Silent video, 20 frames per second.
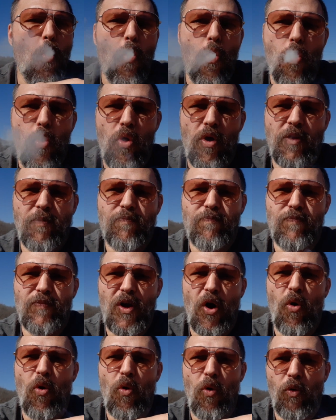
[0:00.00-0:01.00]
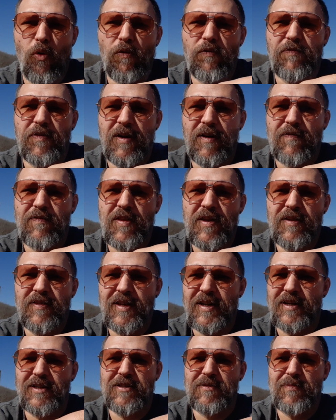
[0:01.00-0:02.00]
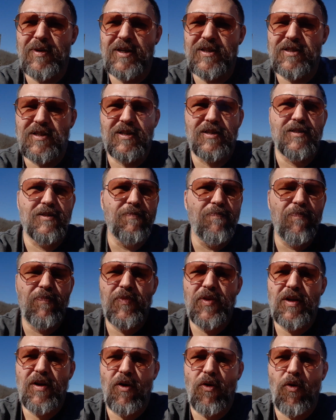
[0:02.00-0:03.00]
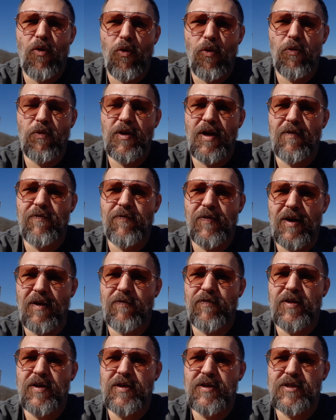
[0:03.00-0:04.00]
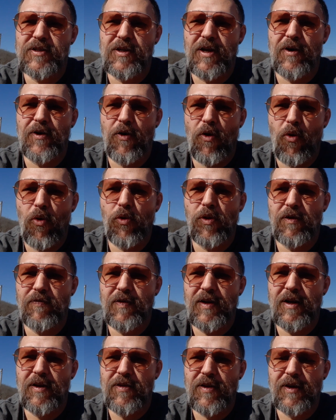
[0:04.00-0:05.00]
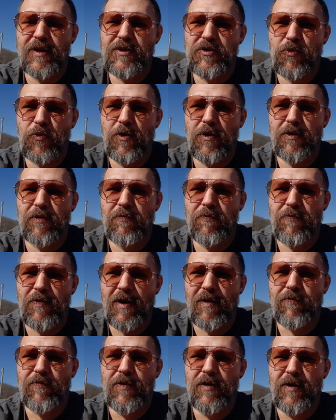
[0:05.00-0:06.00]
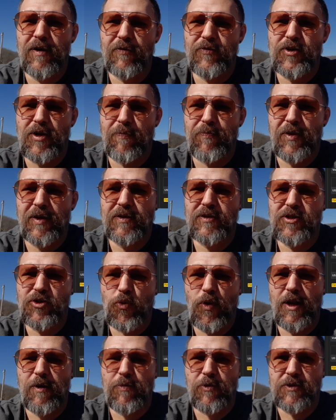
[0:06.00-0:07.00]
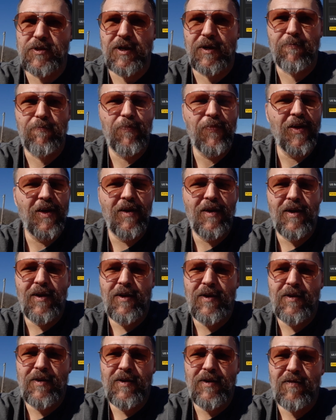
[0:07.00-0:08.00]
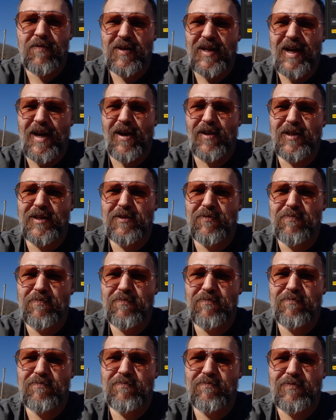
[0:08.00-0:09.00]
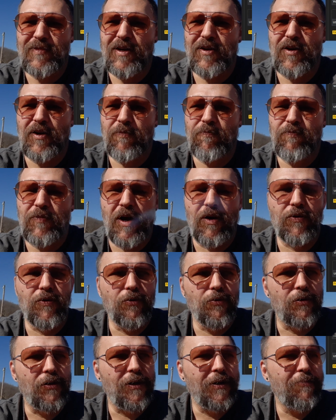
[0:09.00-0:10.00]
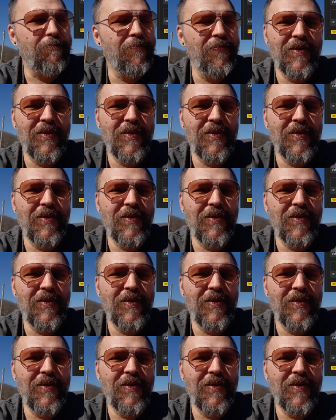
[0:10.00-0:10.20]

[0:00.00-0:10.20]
A whole fifth? That doesn't make sense. A fifth is not a whole of anything. It's 1/5 of something. It's 20% of a gallon. I don't know. I'll Google it.